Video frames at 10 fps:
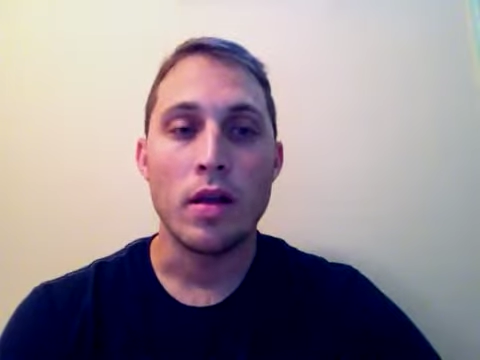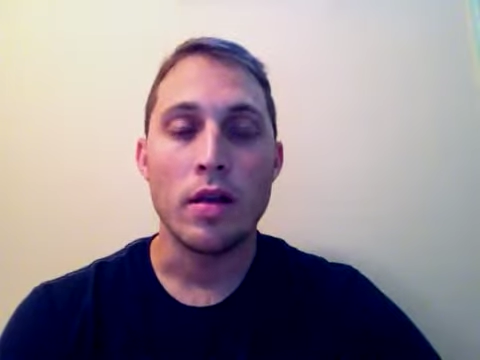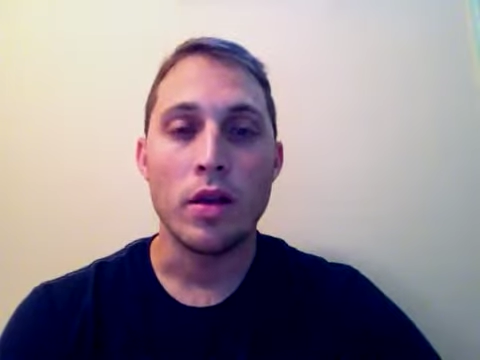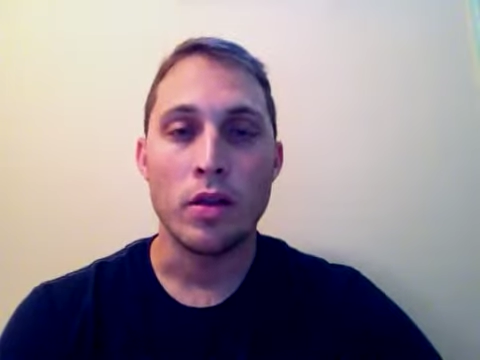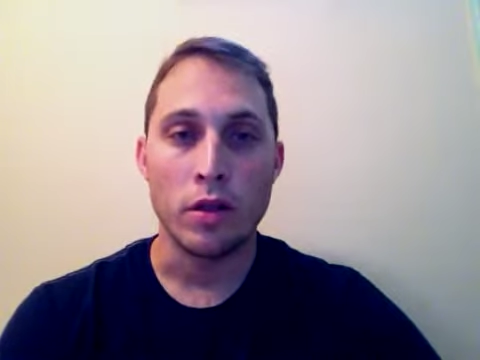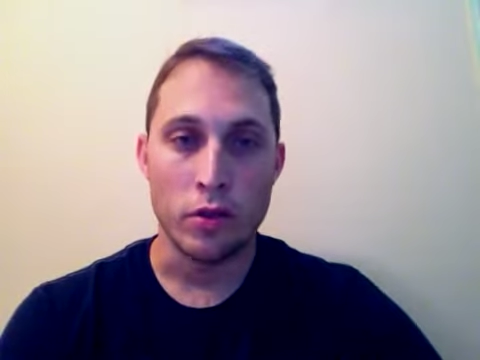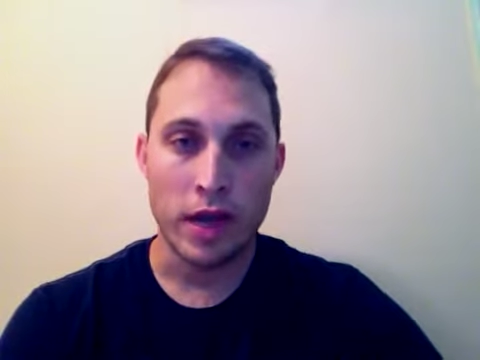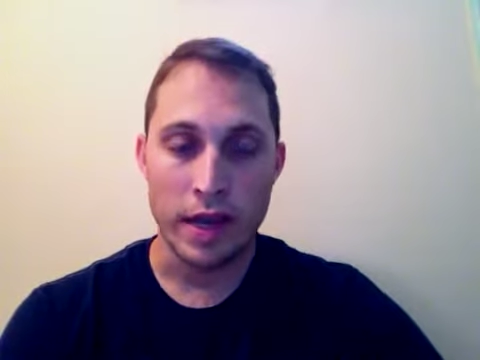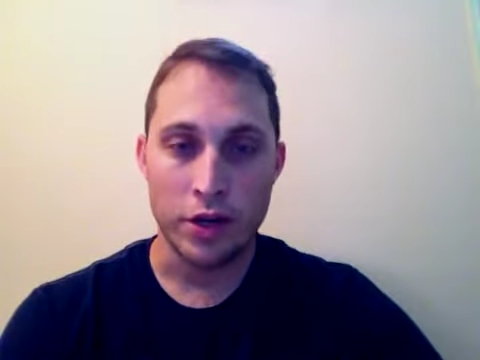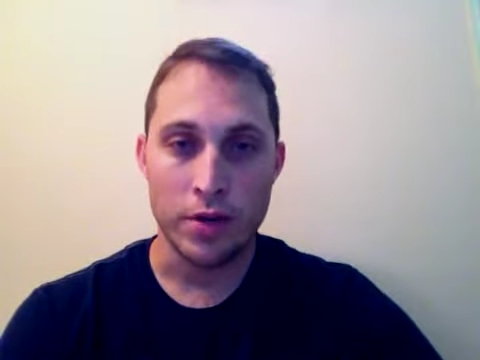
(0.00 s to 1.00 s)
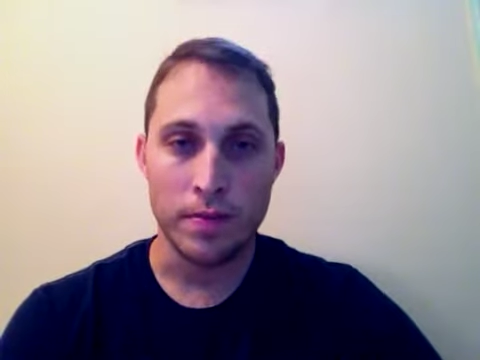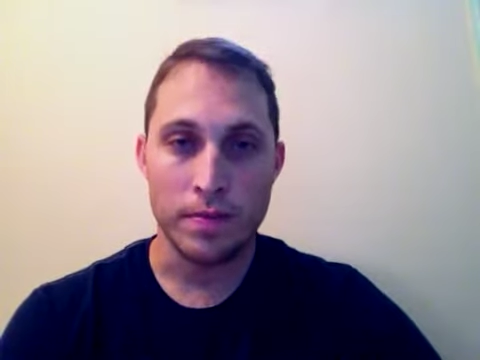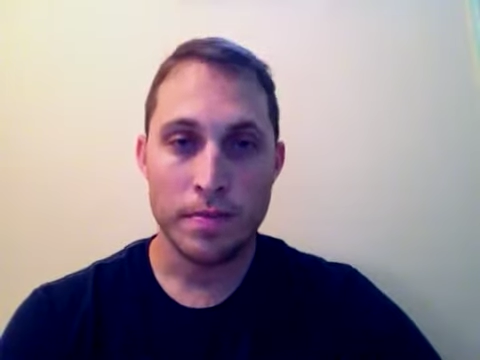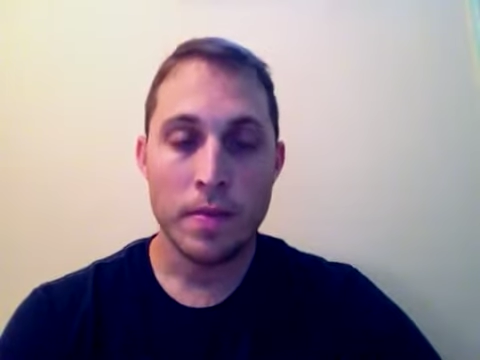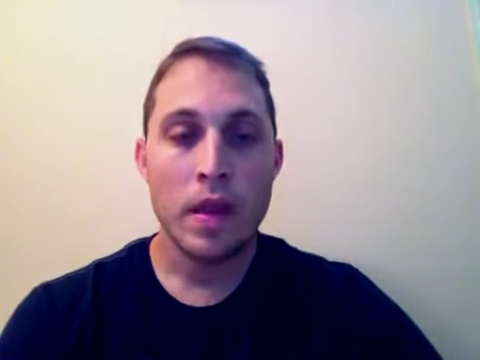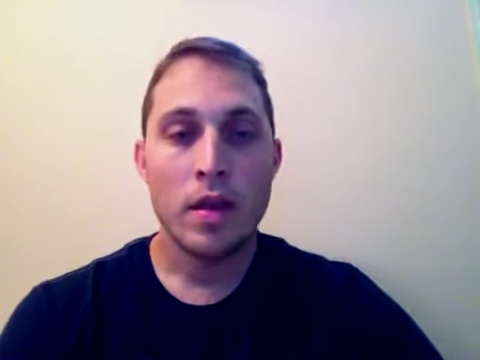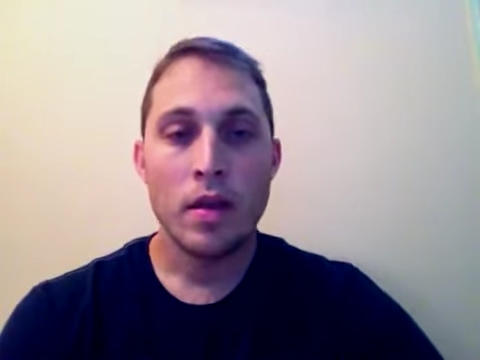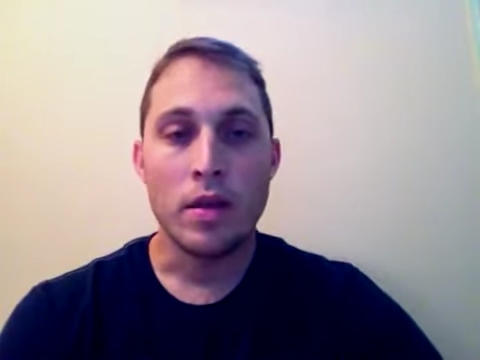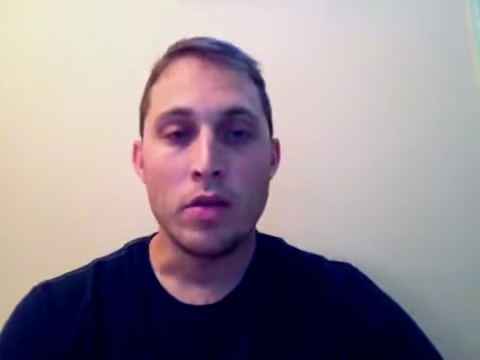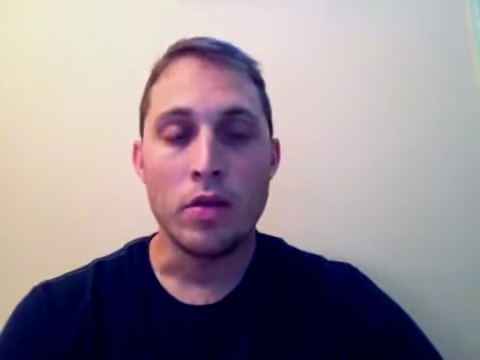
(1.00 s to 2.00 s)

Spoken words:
the location. You